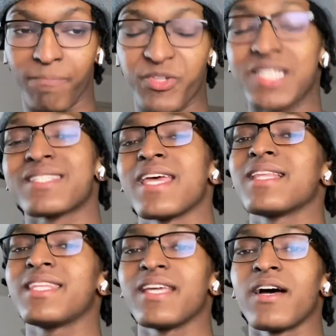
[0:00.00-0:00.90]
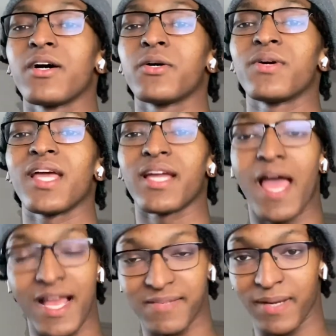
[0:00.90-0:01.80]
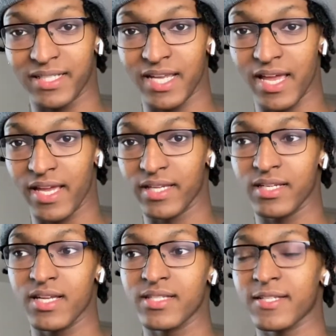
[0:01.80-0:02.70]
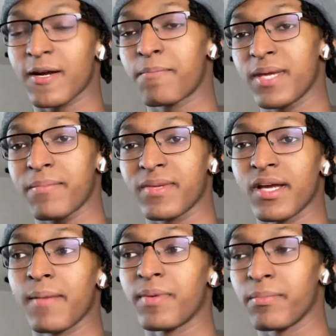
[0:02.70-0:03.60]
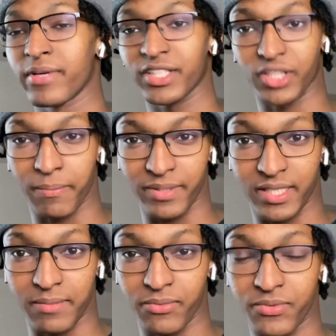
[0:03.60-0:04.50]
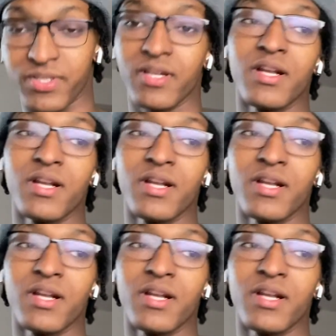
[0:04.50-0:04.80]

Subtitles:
just take the L and ask my dad to come pick me up and bring jumper cables.